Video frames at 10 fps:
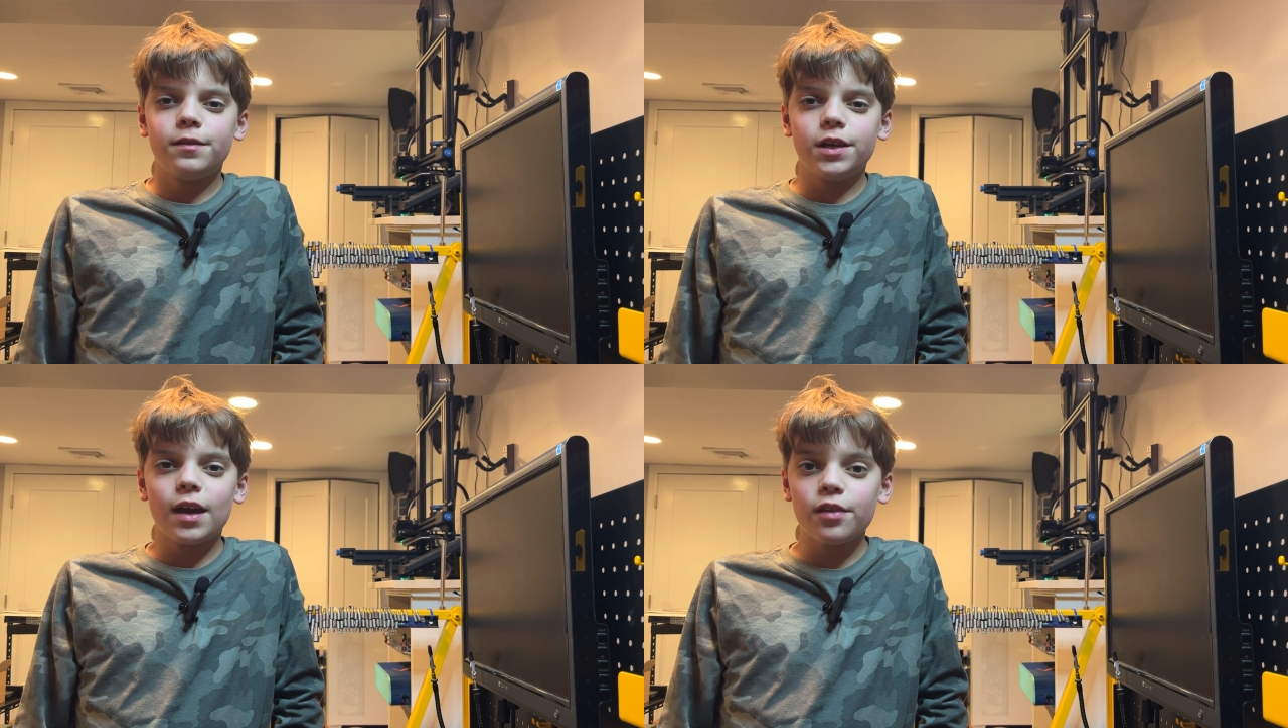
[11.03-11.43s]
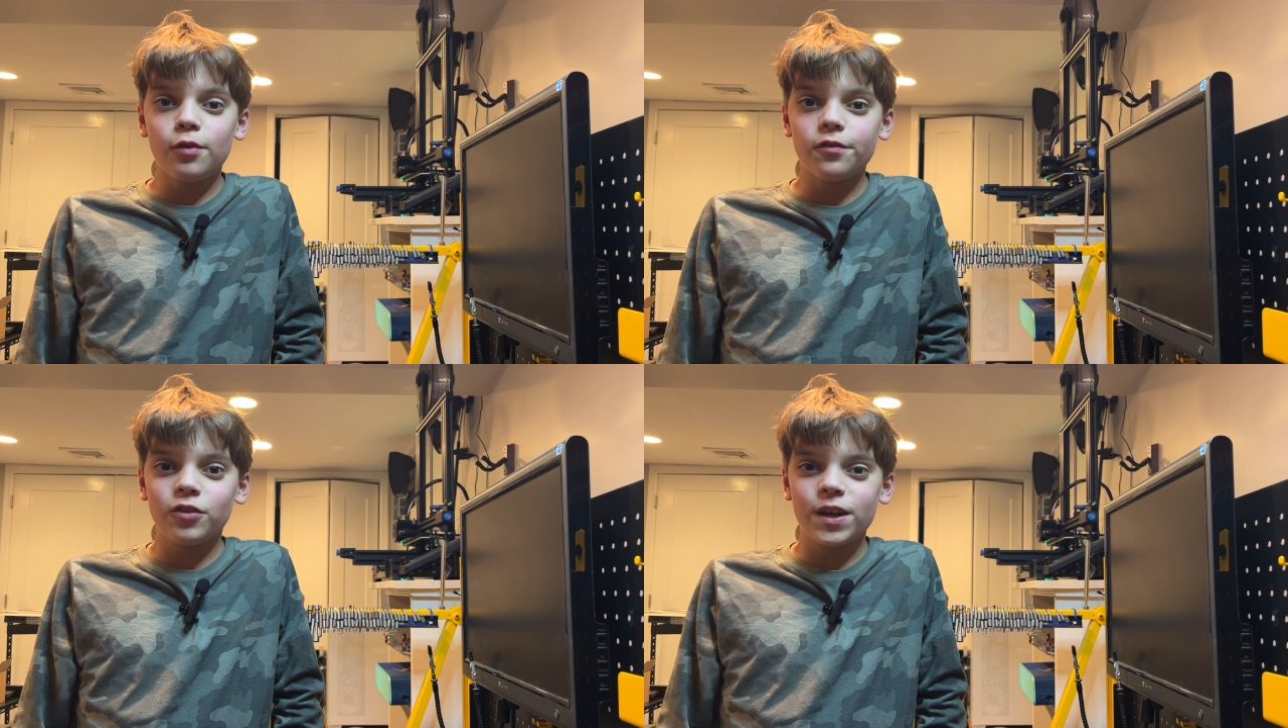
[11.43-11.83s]
Do you guys
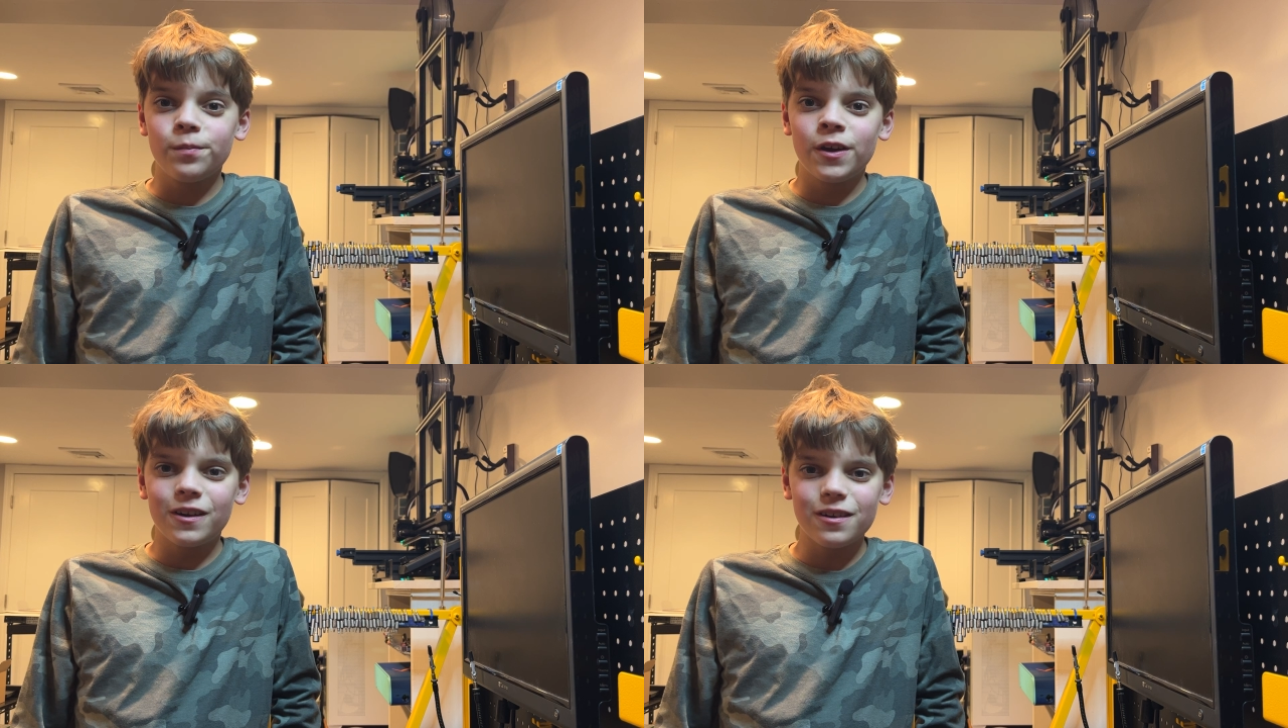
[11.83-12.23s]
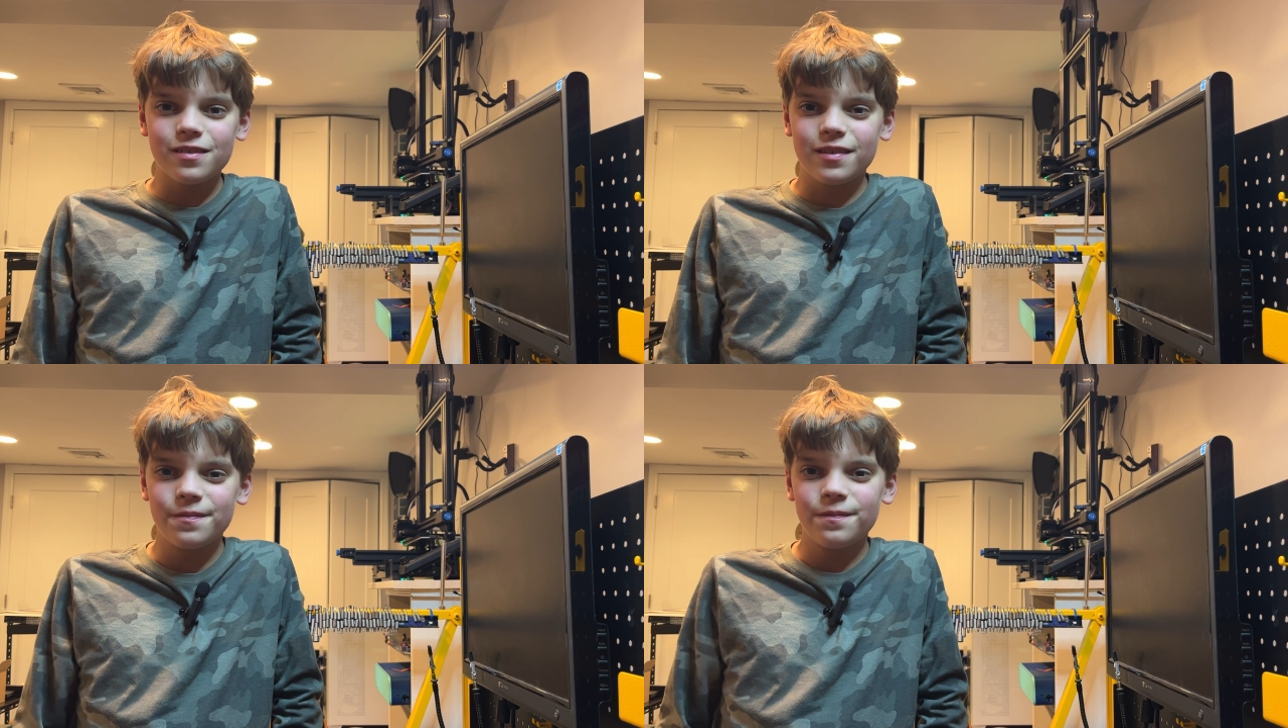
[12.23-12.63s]
want free
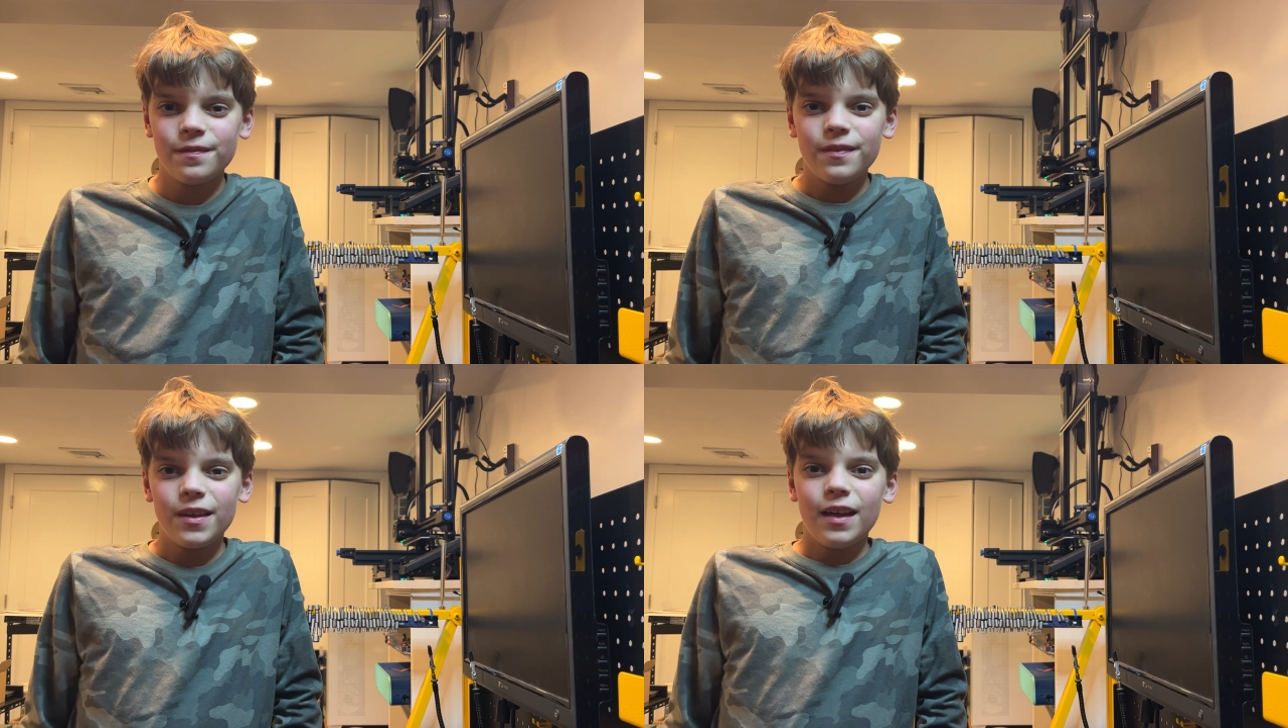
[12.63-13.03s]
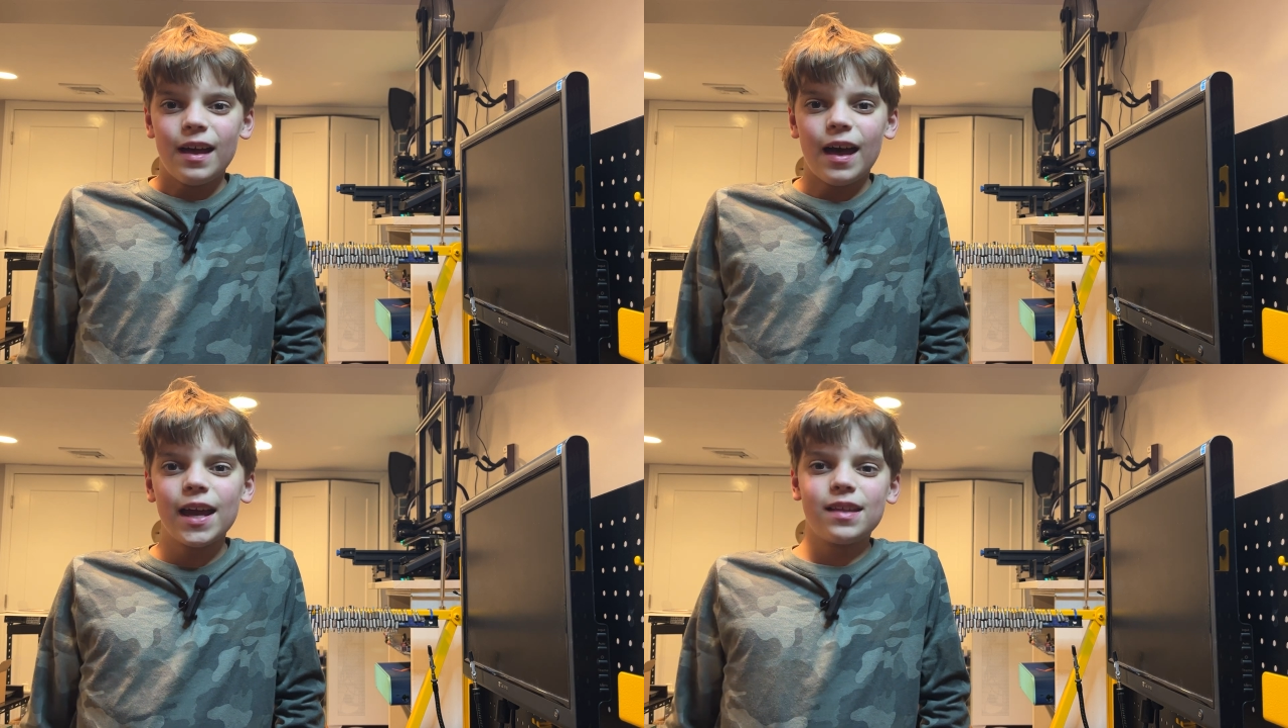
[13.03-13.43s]
computers?
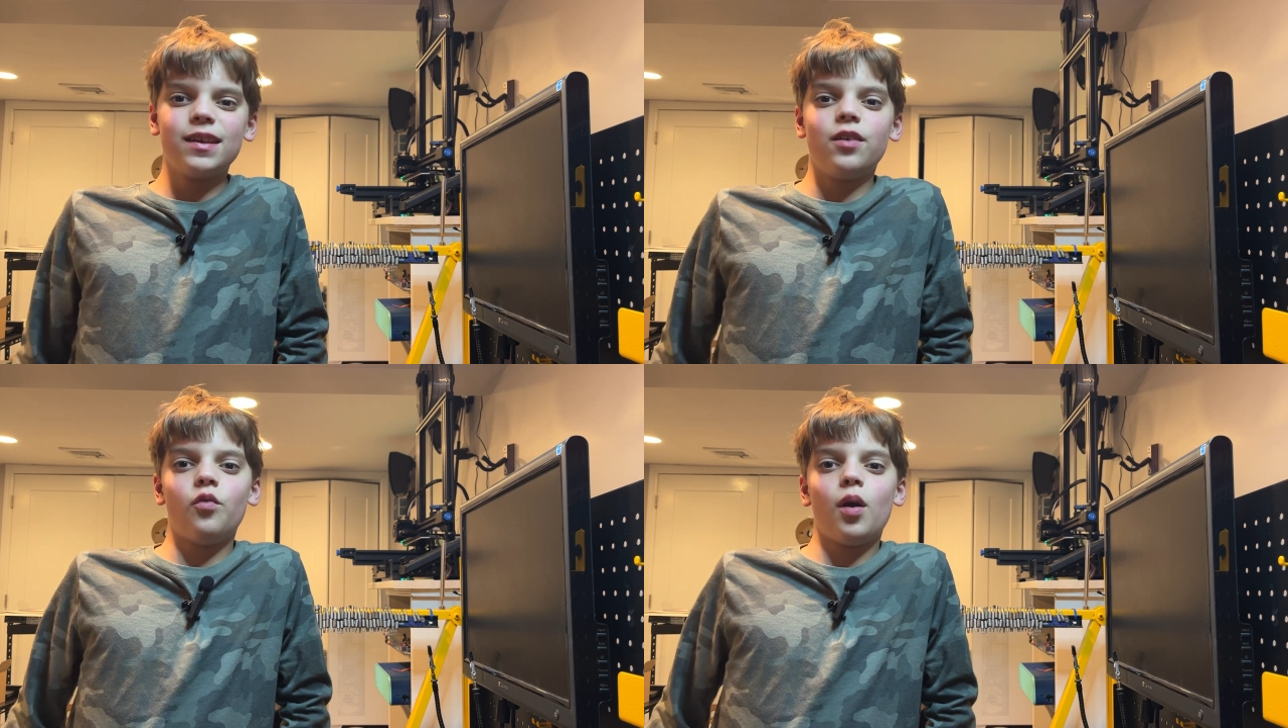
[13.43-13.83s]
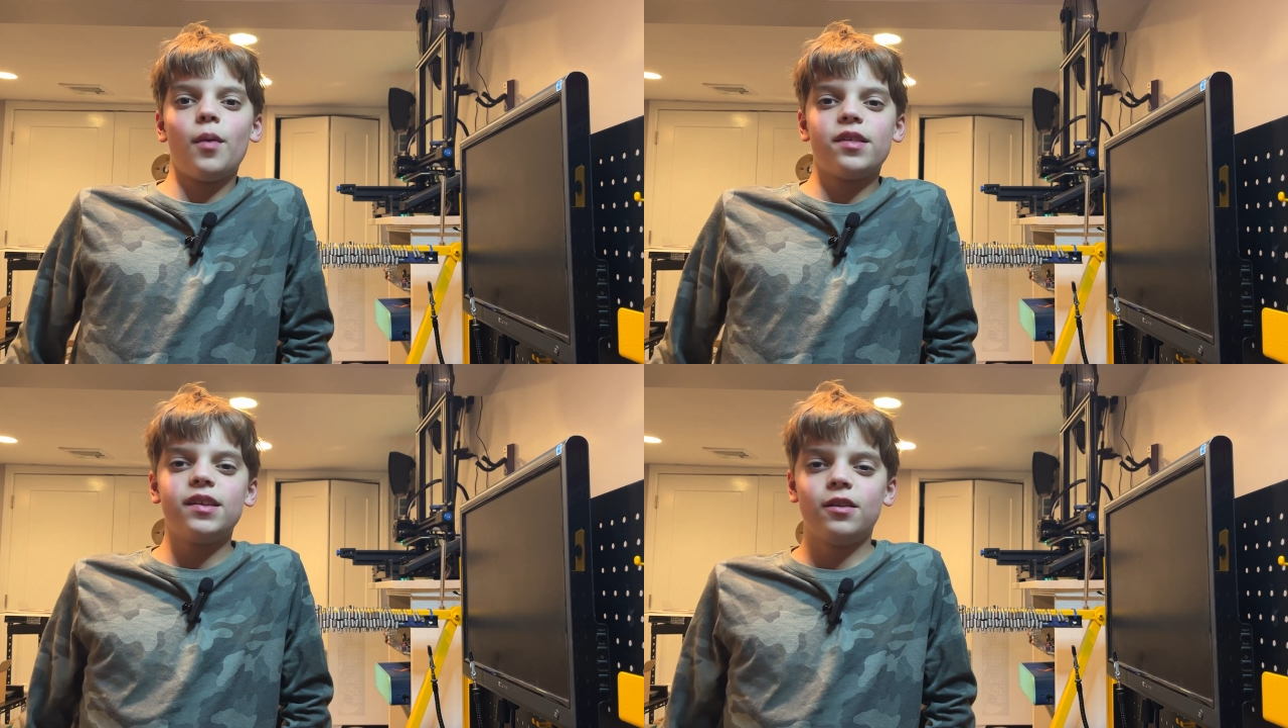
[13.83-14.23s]
I hate to give away
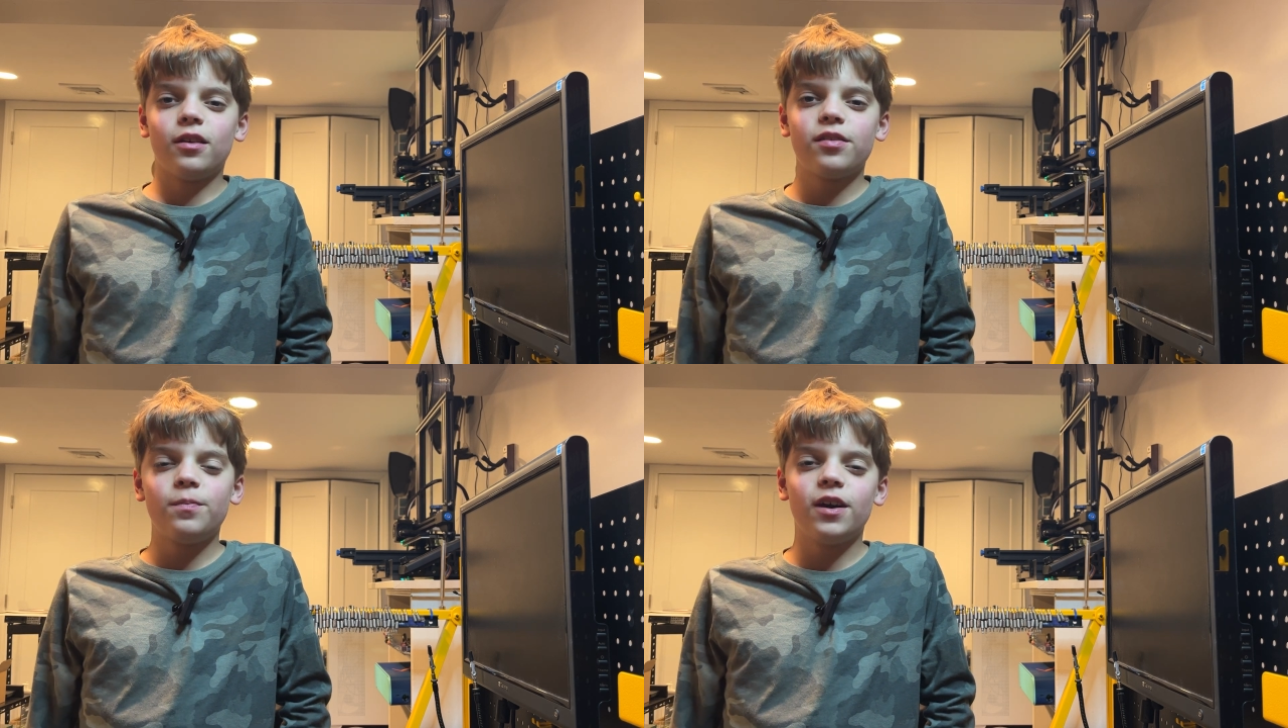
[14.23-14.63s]
my secrets,